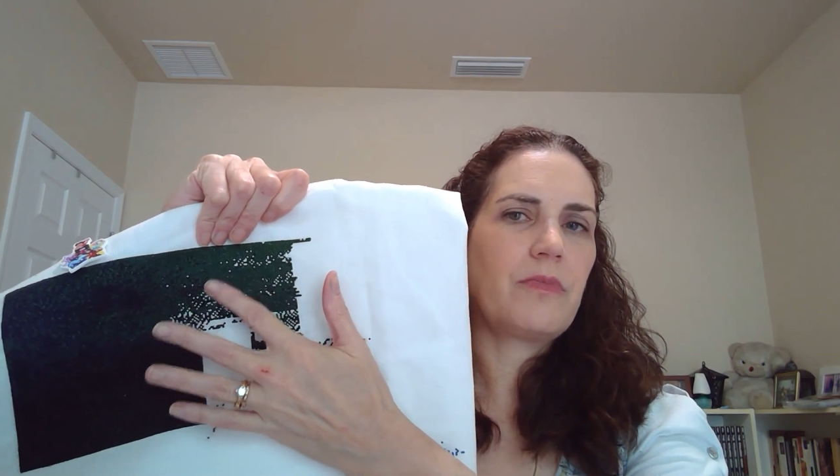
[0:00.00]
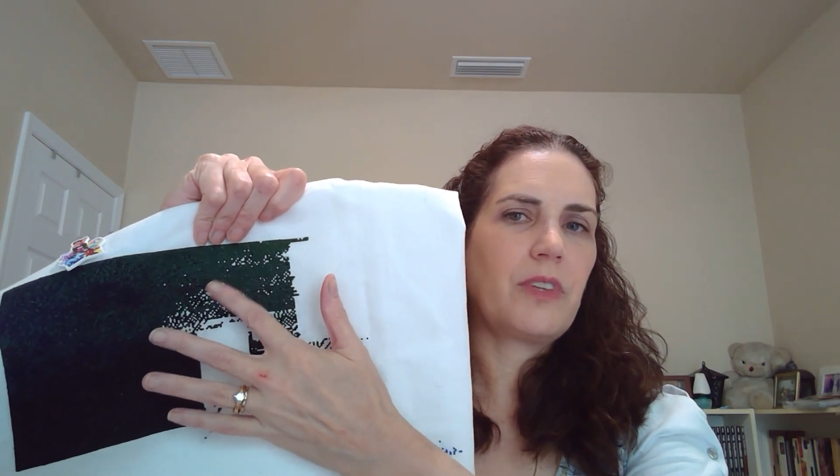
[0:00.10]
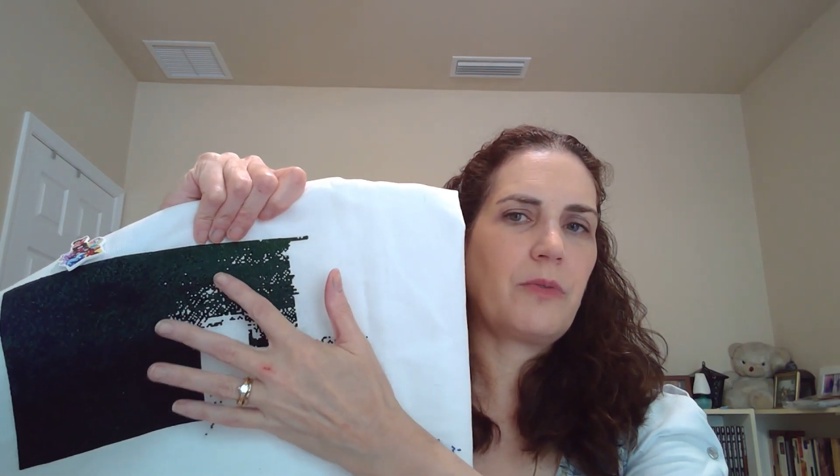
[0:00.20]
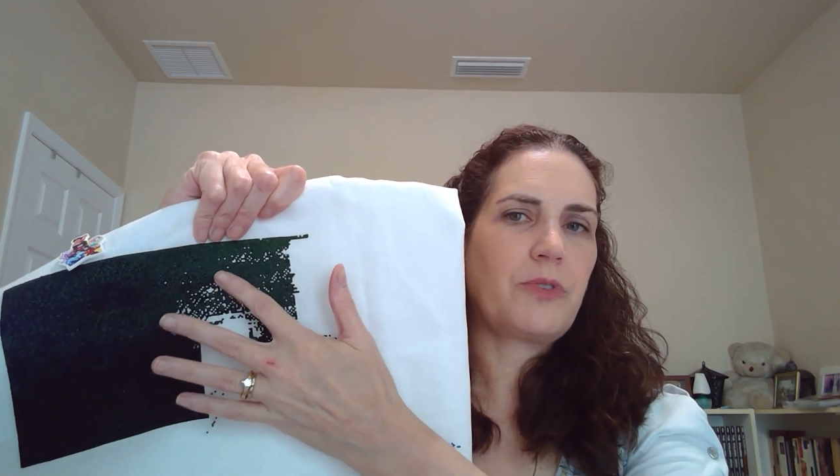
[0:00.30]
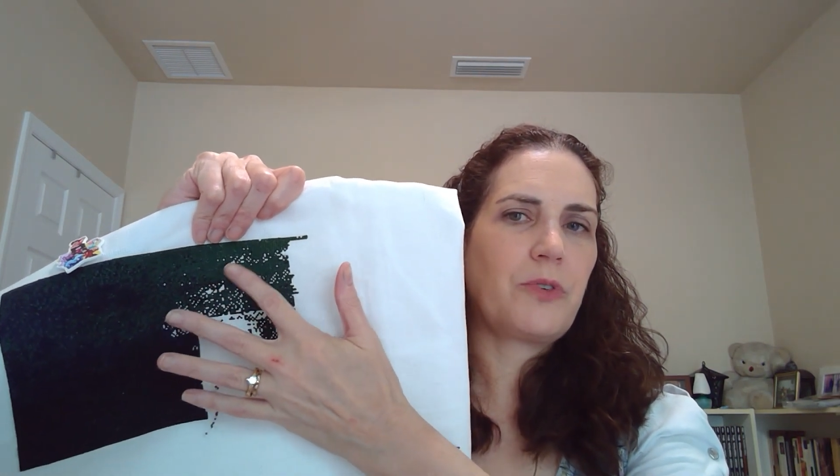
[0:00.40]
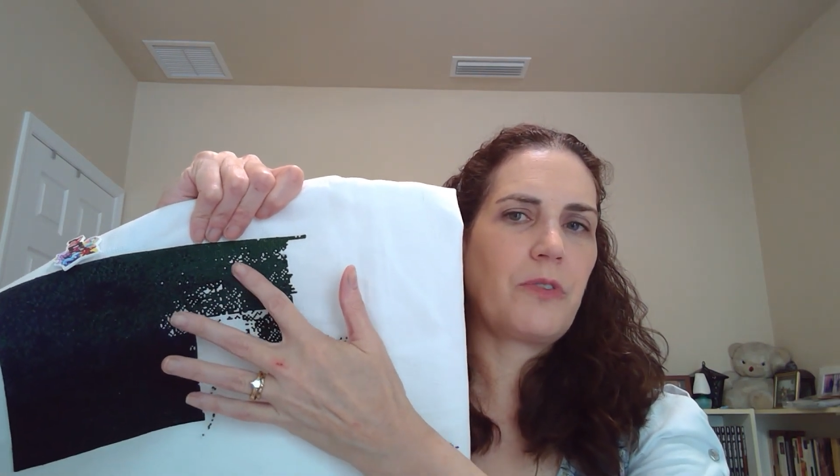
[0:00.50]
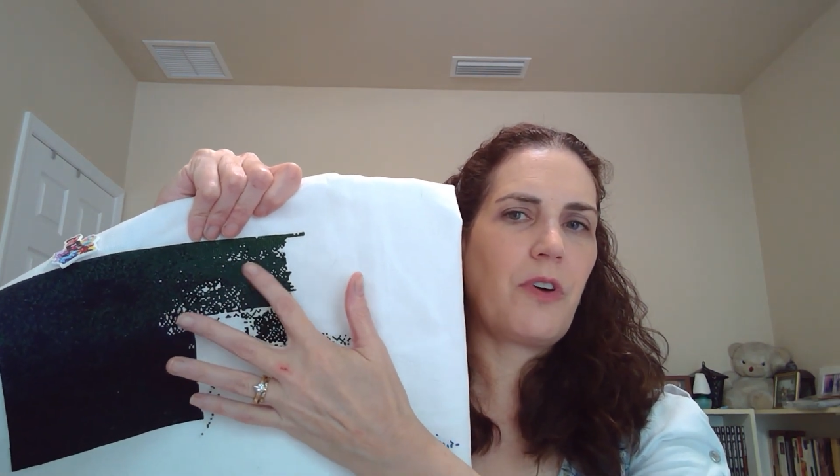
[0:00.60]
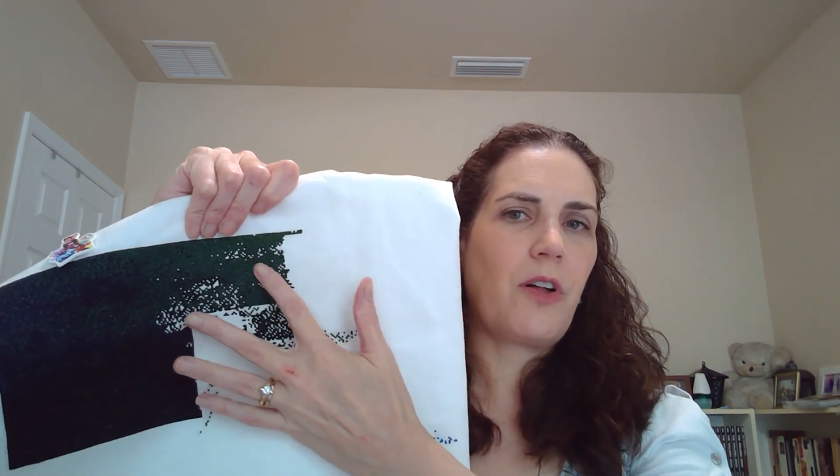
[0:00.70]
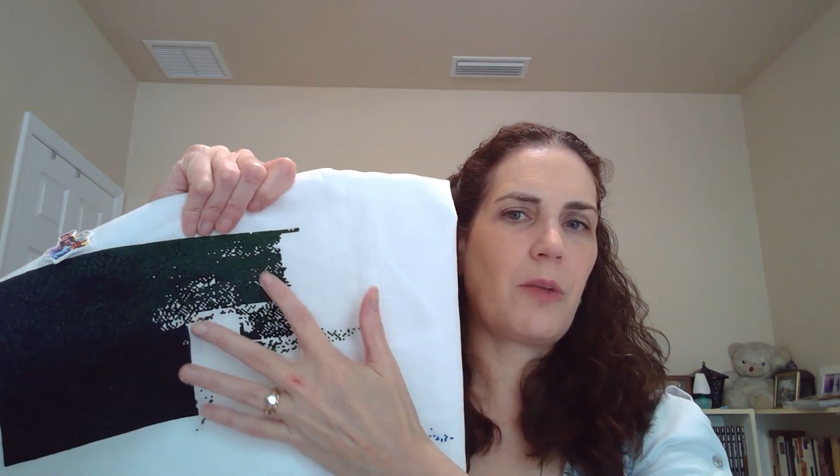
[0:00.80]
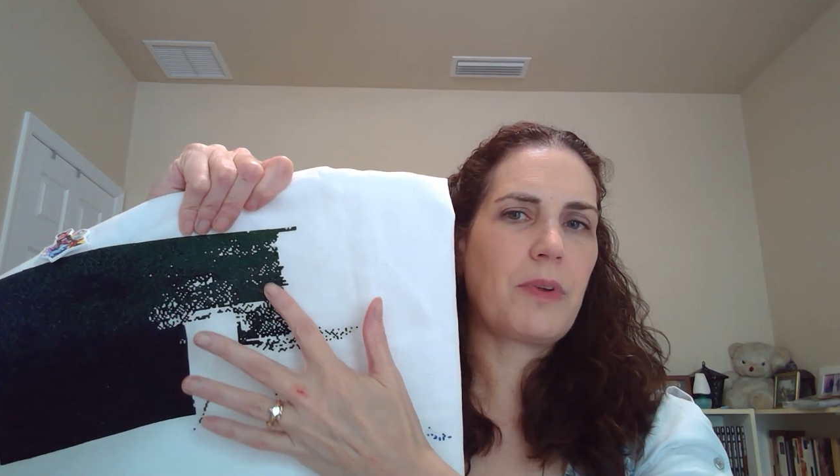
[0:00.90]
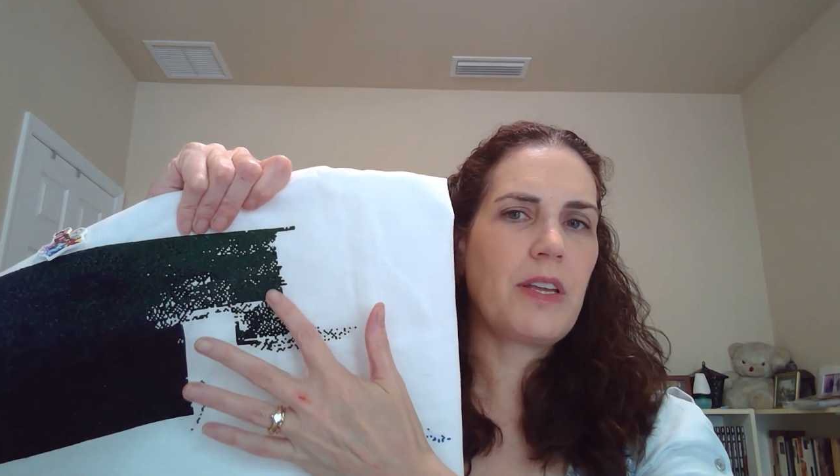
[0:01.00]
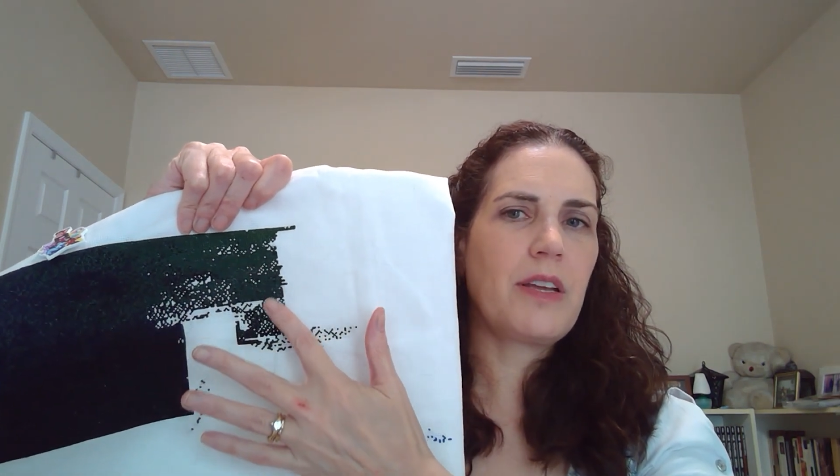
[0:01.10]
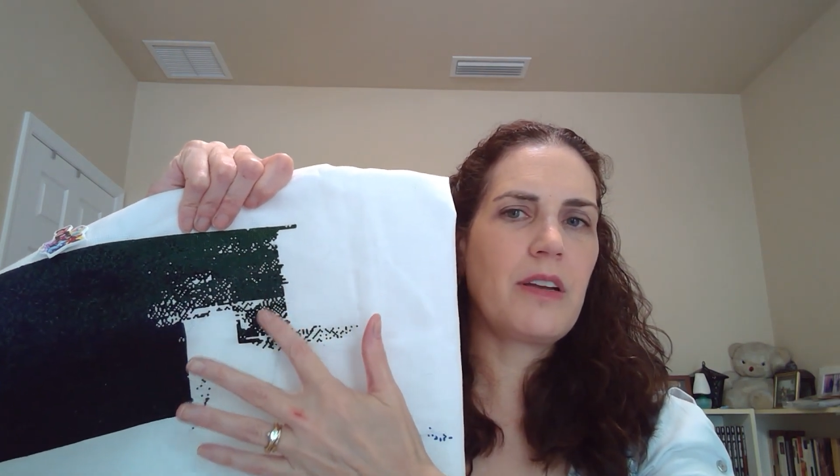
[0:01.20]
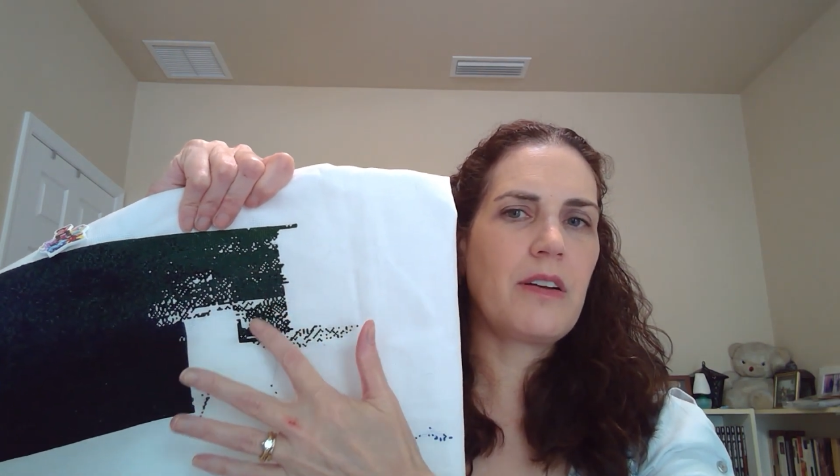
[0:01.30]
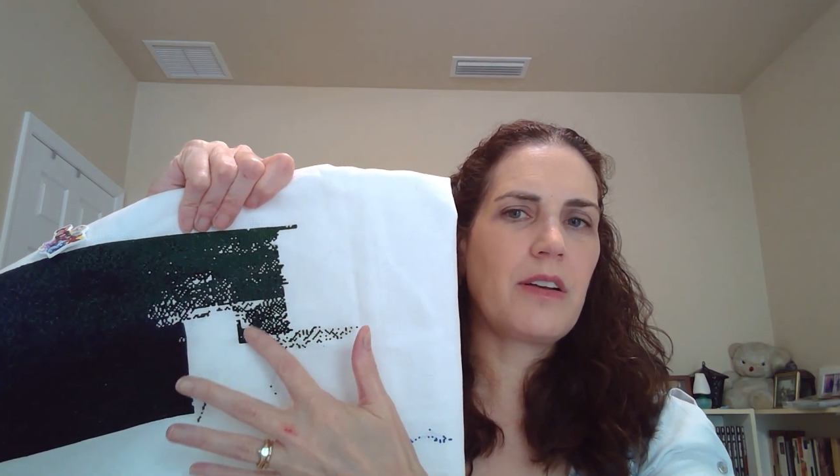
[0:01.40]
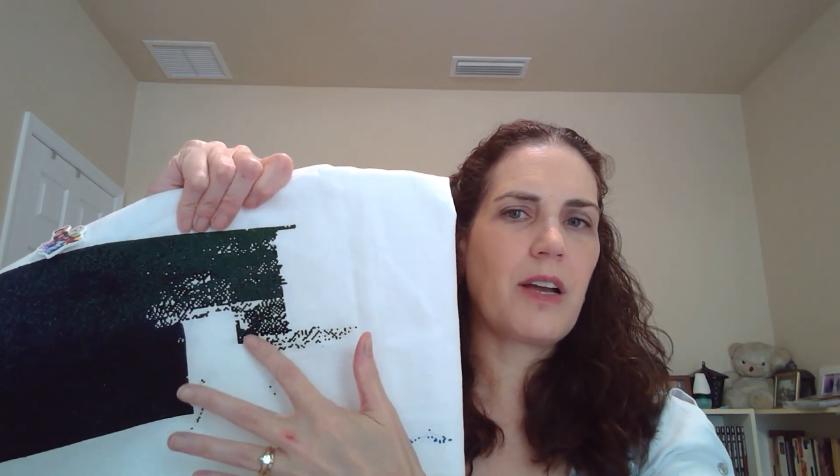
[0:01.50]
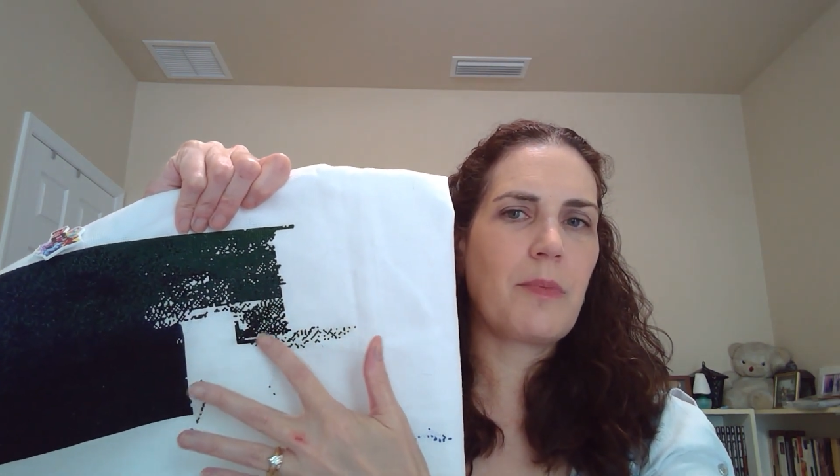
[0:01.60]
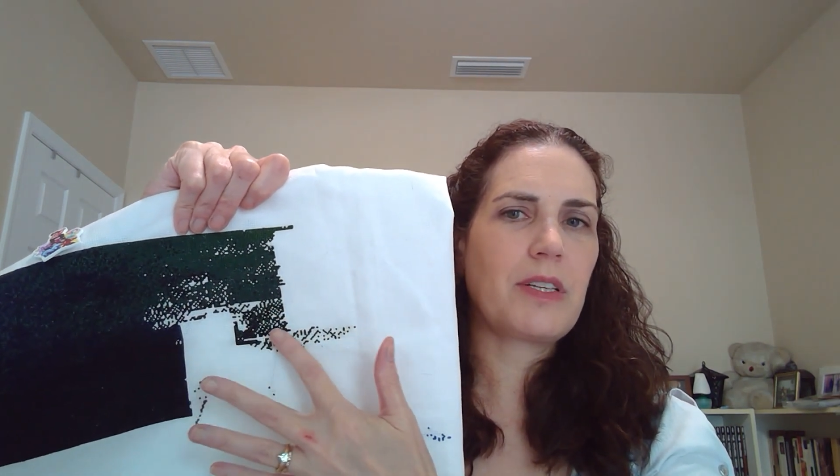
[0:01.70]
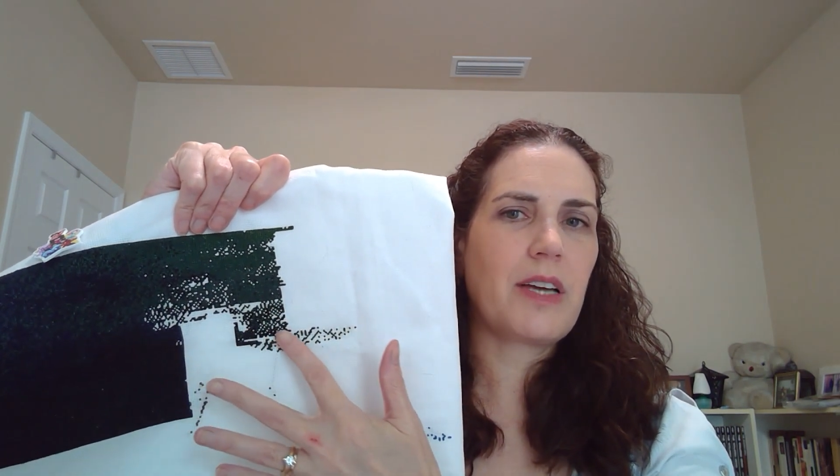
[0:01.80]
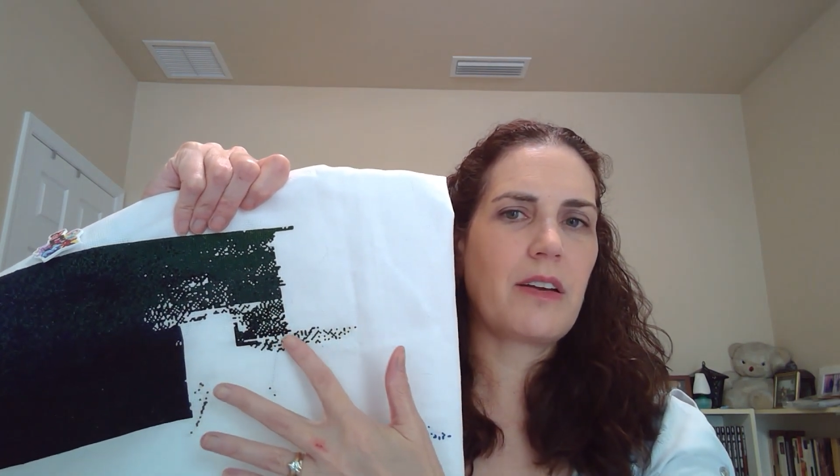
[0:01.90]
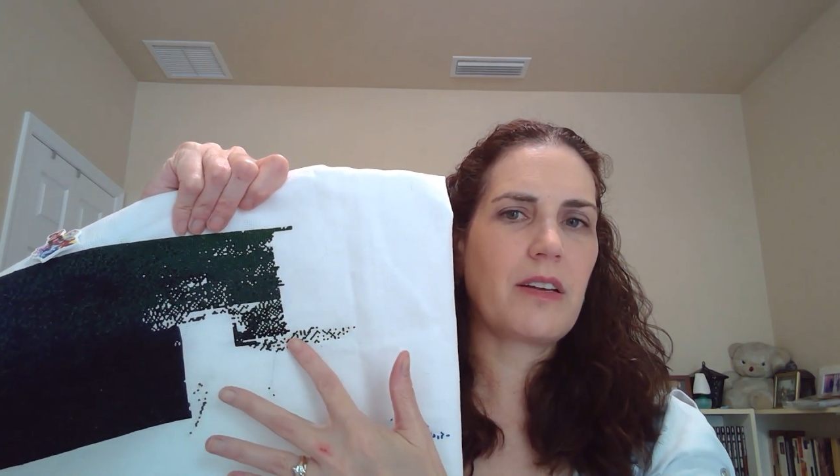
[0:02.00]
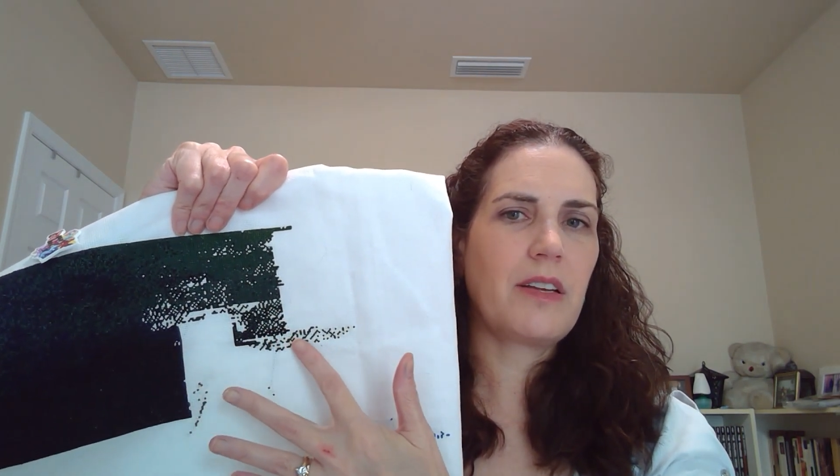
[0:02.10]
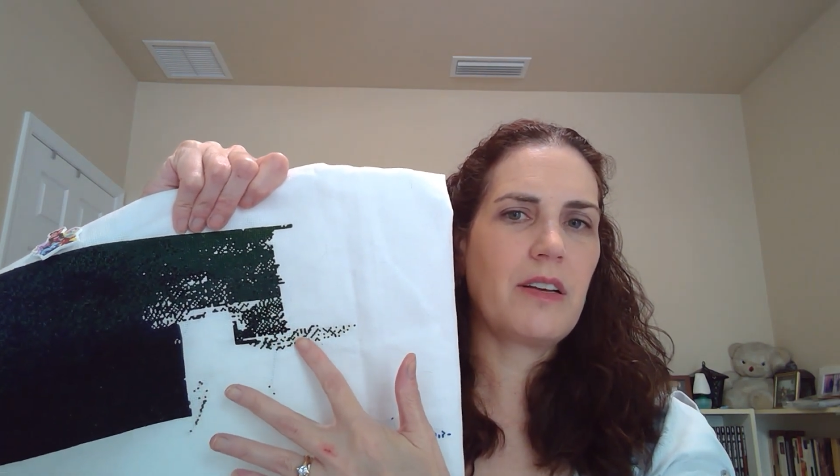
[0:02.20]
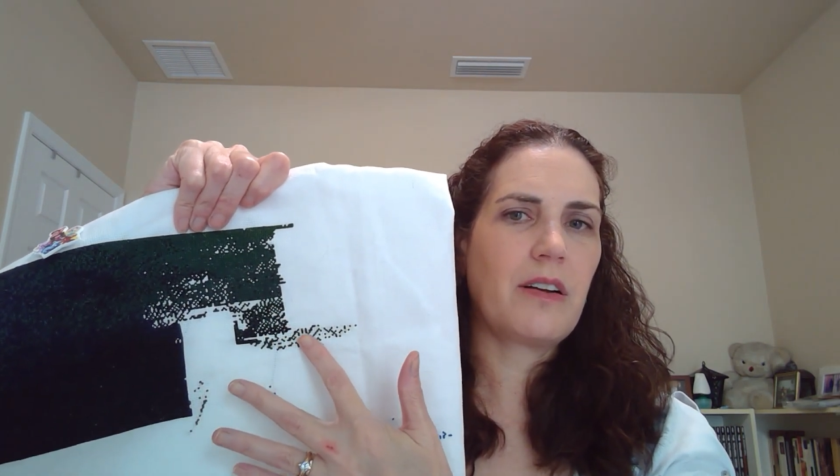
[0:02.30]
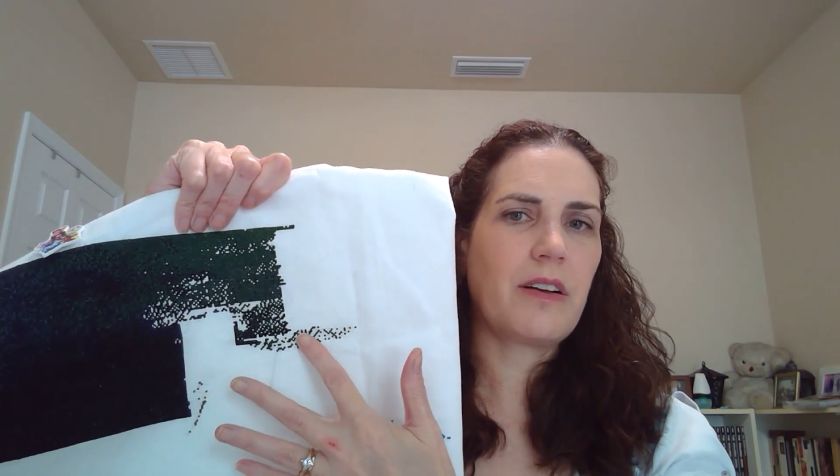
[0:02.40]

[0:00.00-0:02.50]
it was sort of all up in here and coming down in here,